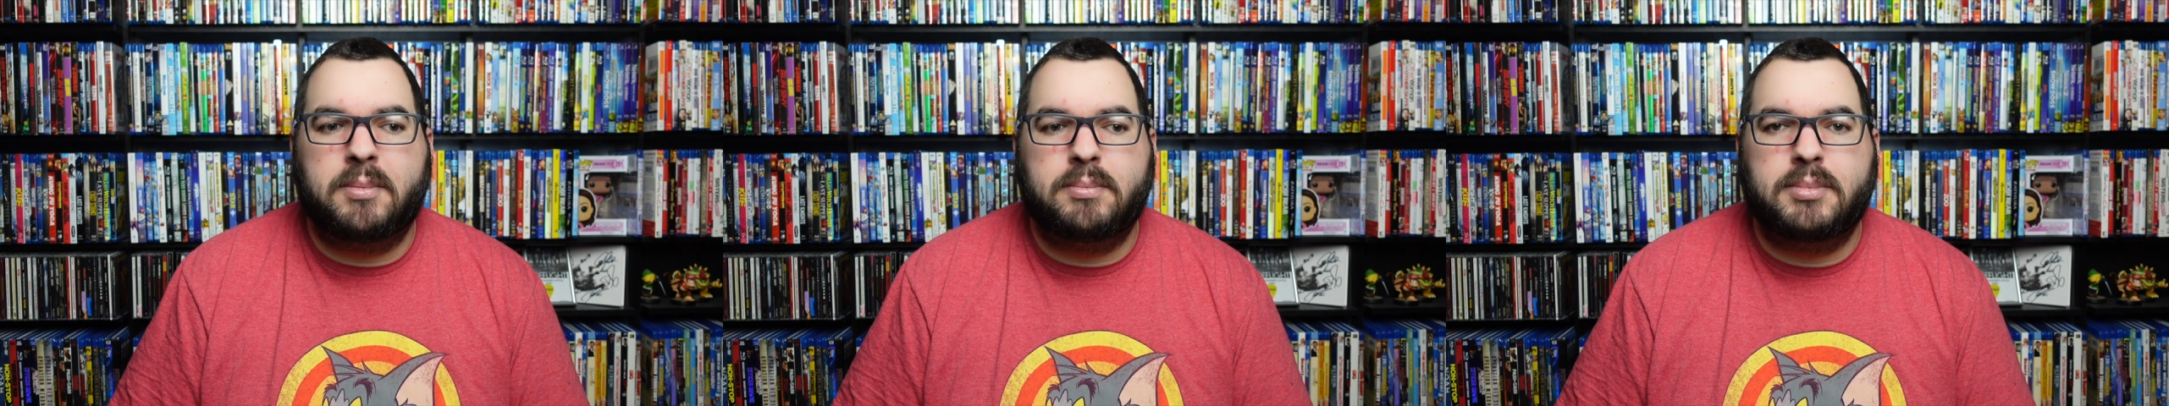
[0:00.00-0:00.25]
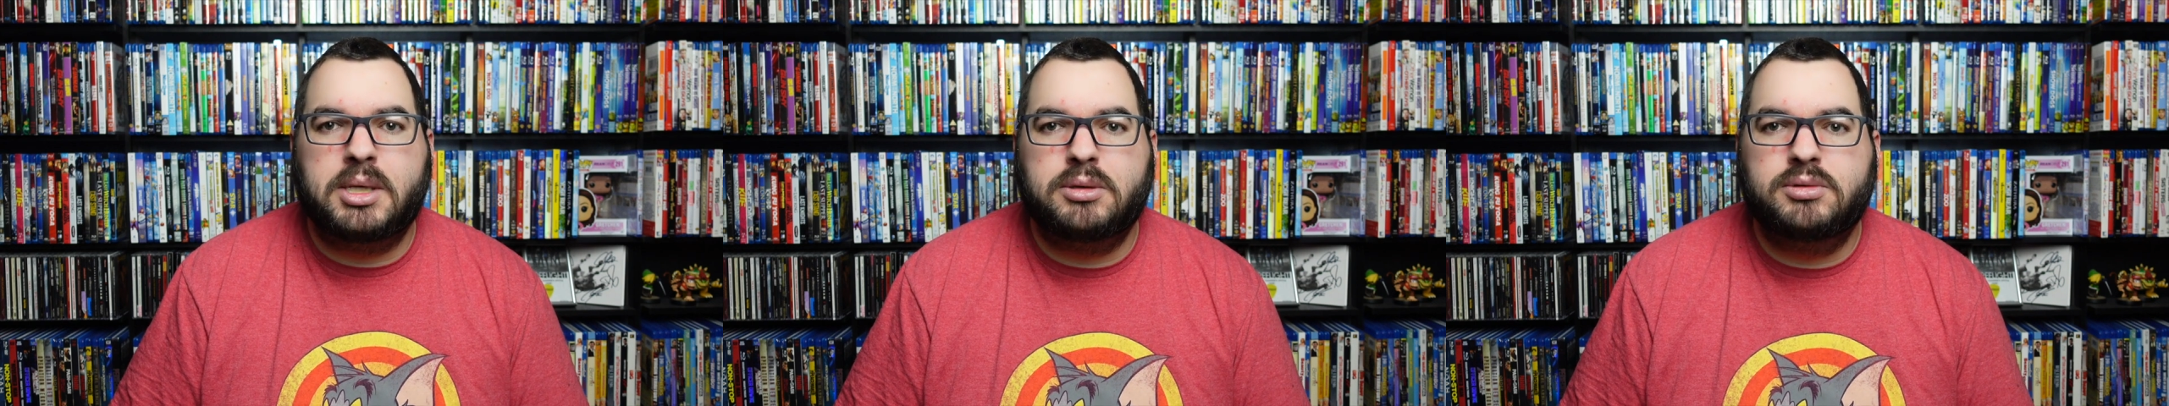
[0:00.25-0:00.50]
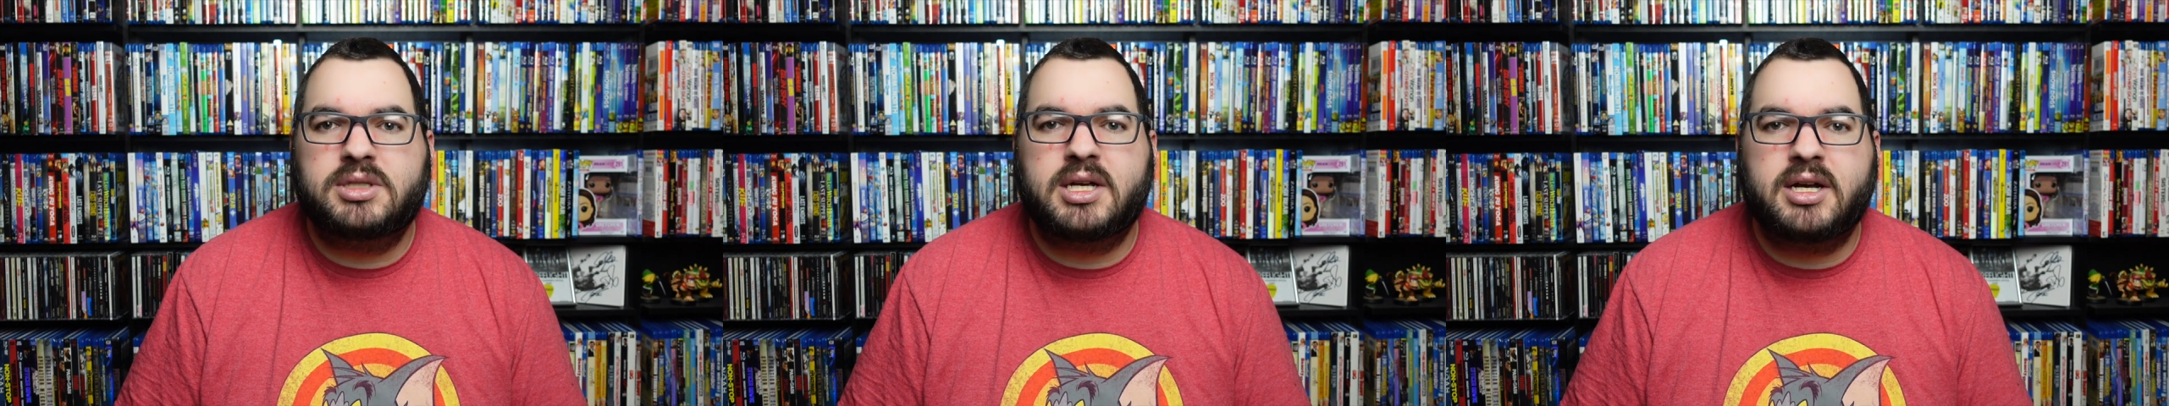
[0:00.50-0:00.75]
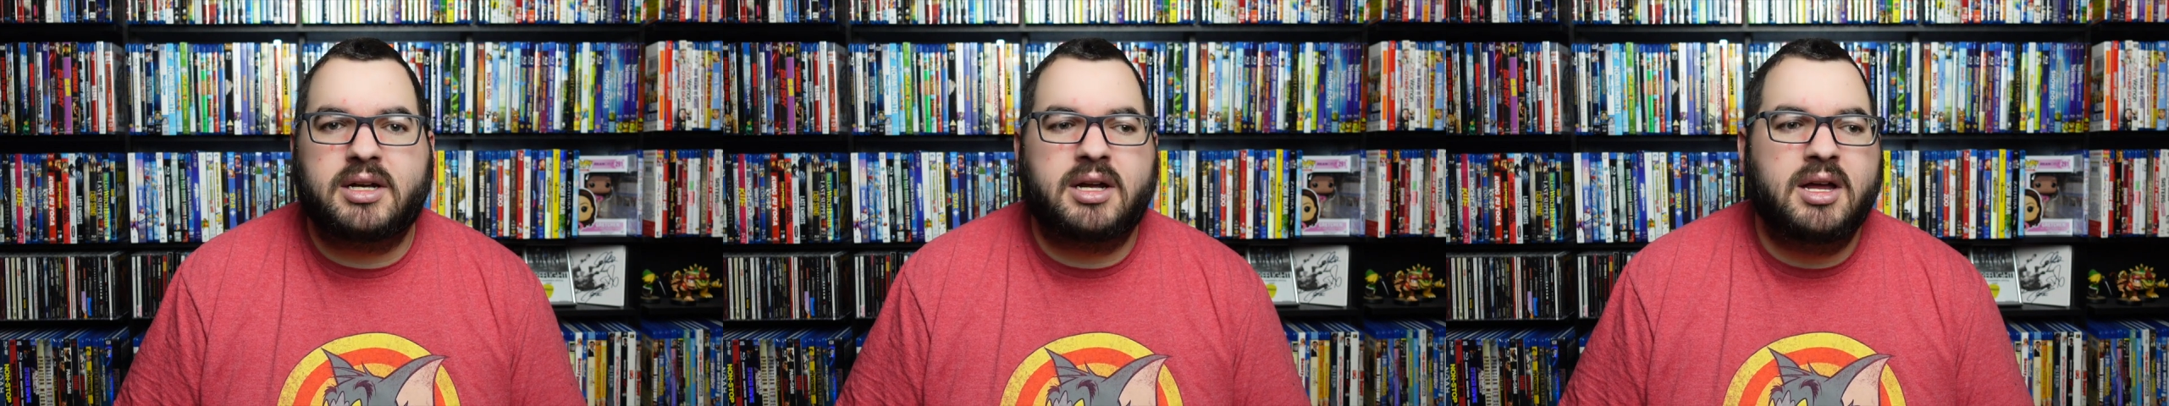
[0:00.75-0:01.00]

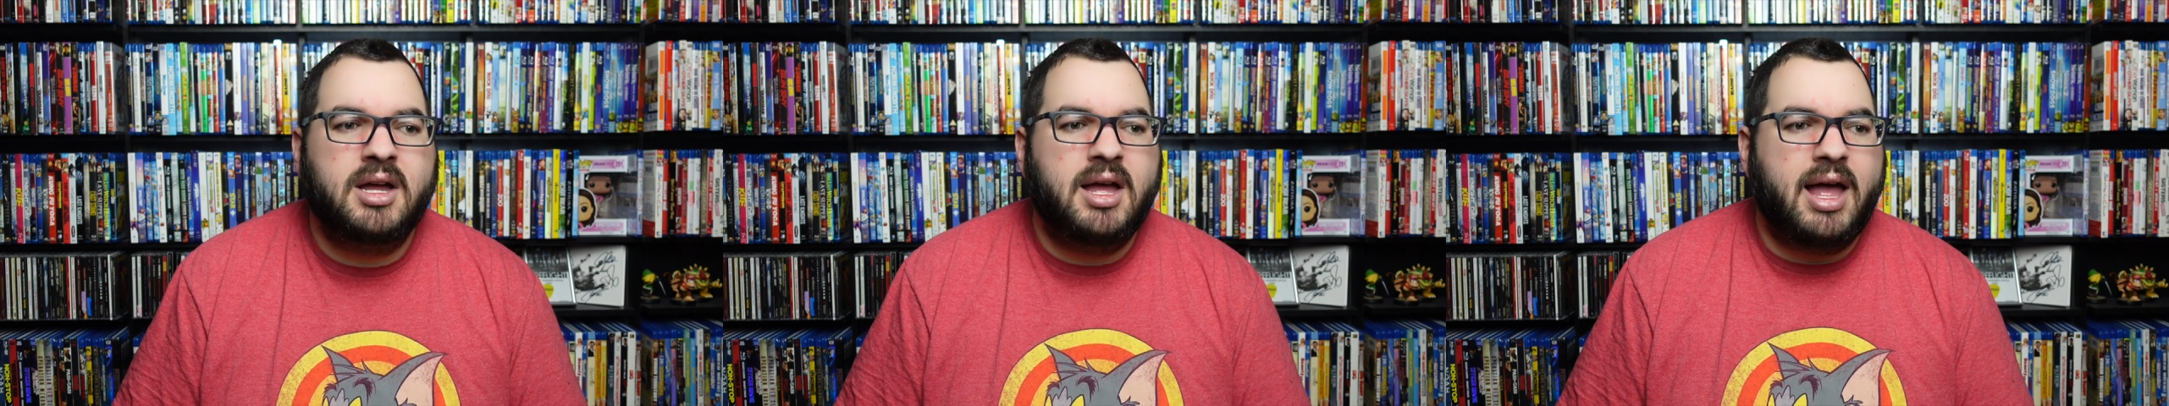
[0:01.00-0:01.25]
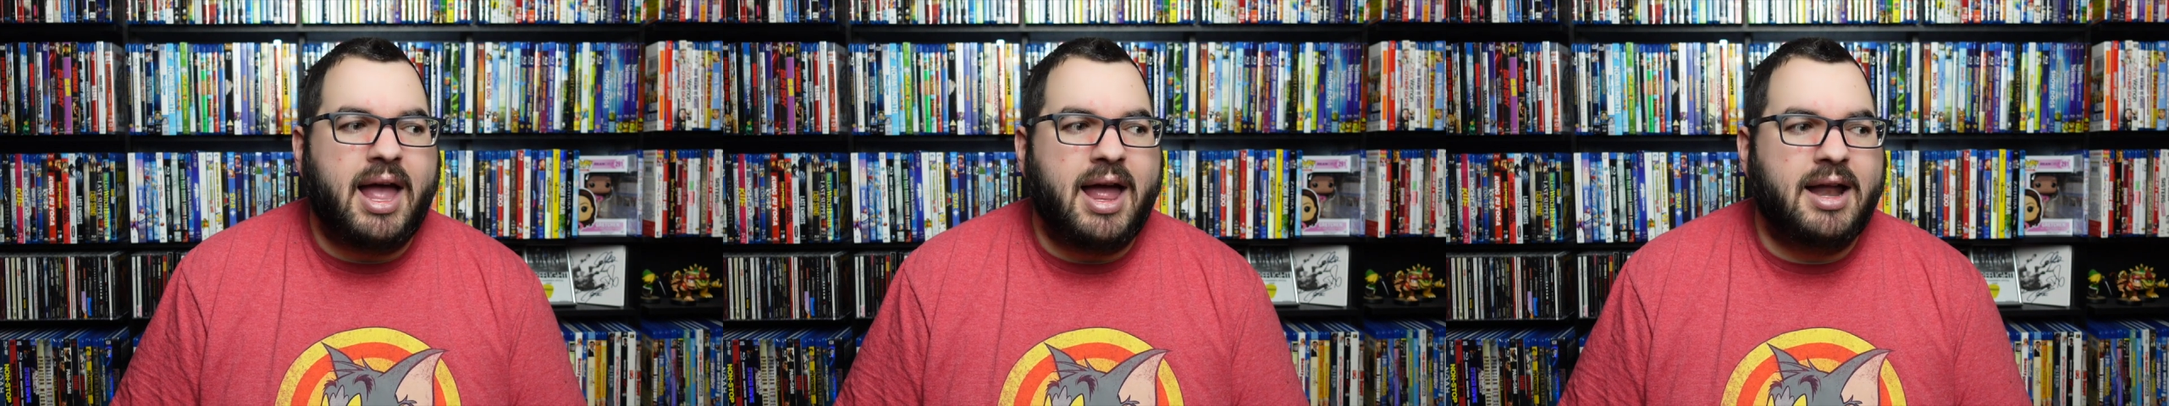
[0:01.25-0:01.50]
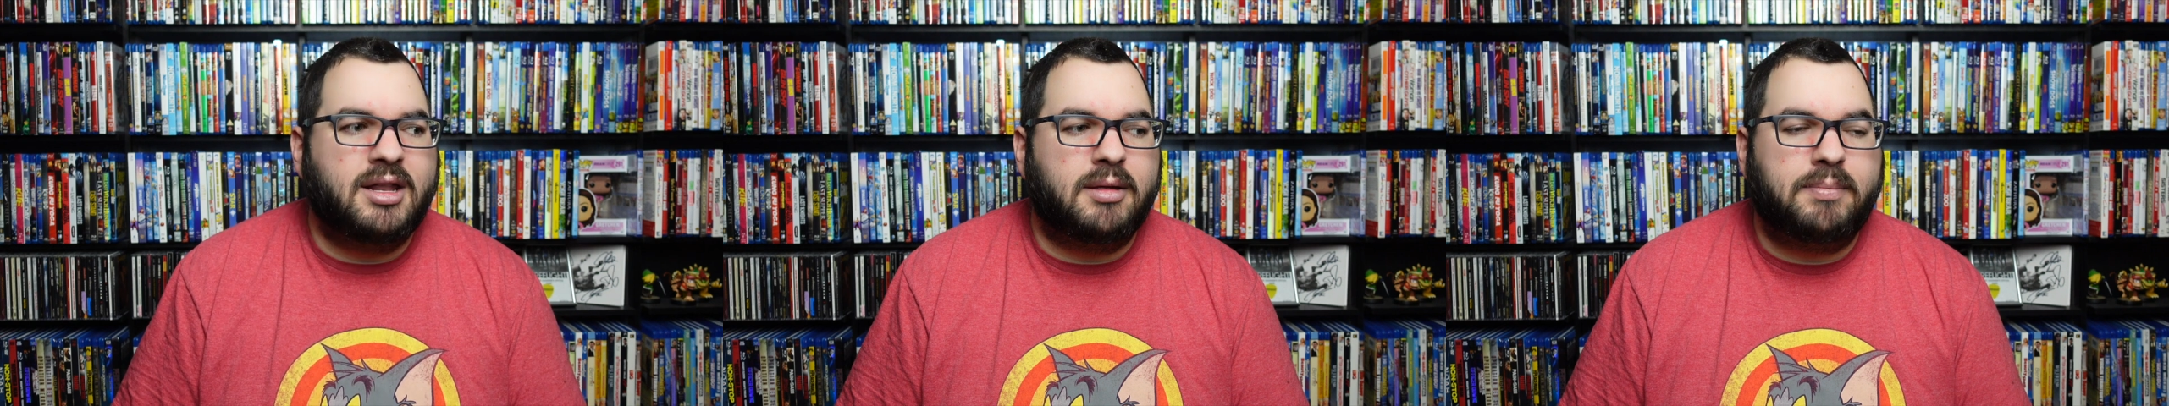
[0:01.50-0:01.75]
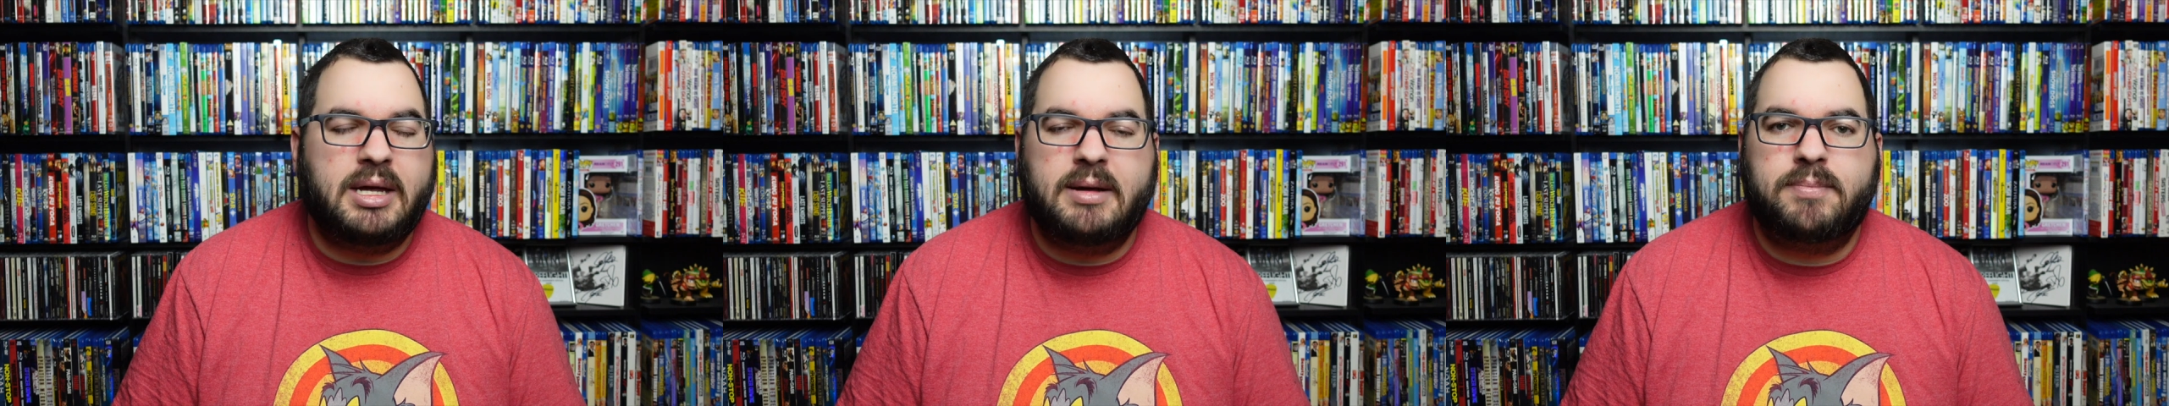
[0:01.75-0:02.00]
music and the
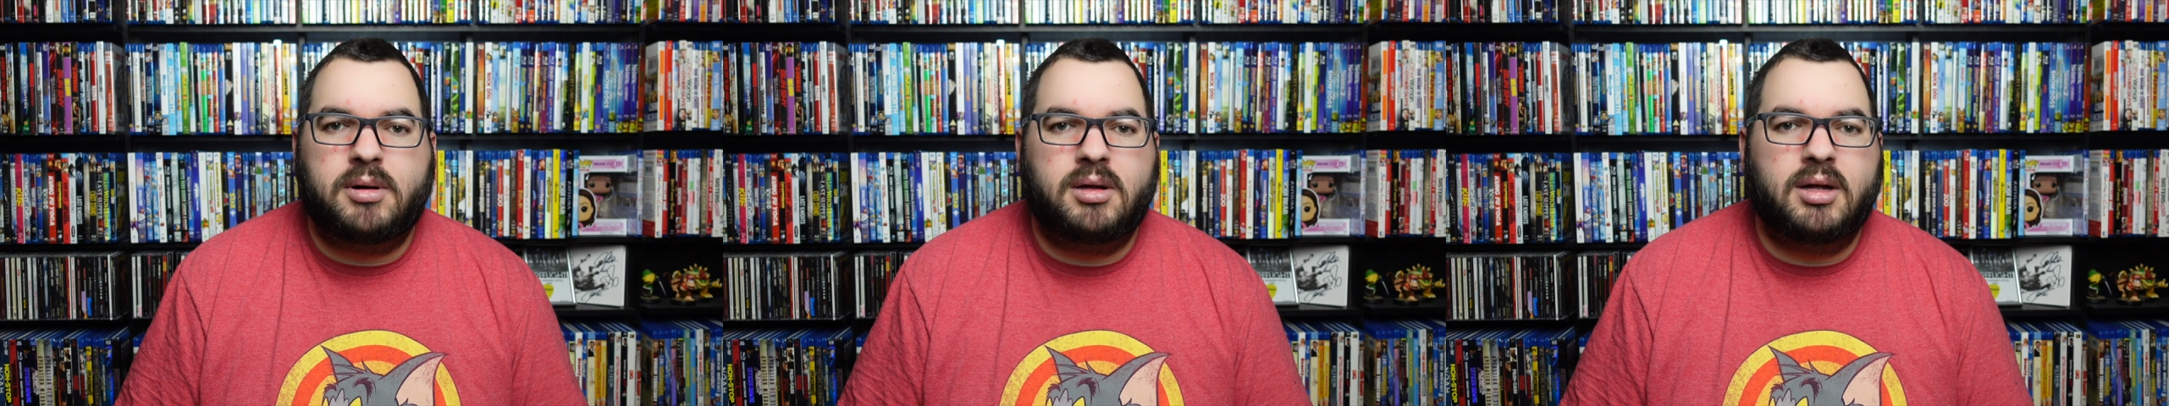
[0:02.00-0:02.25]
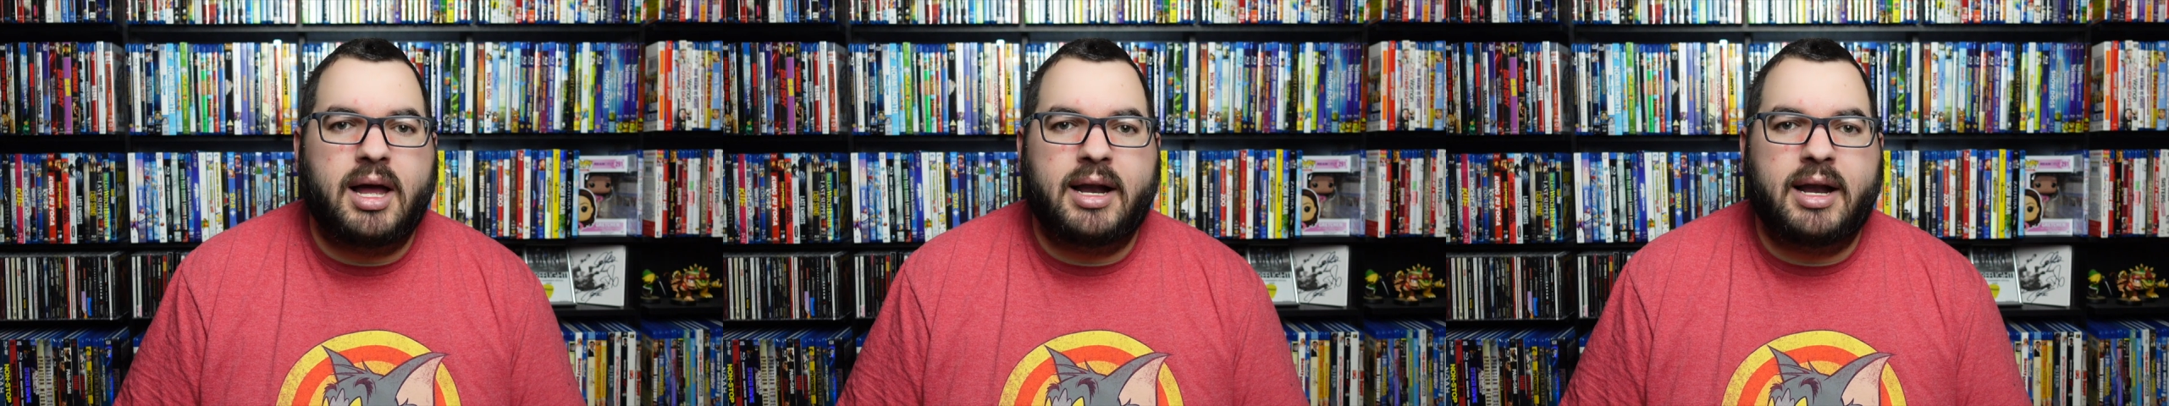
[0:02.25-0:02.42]
people.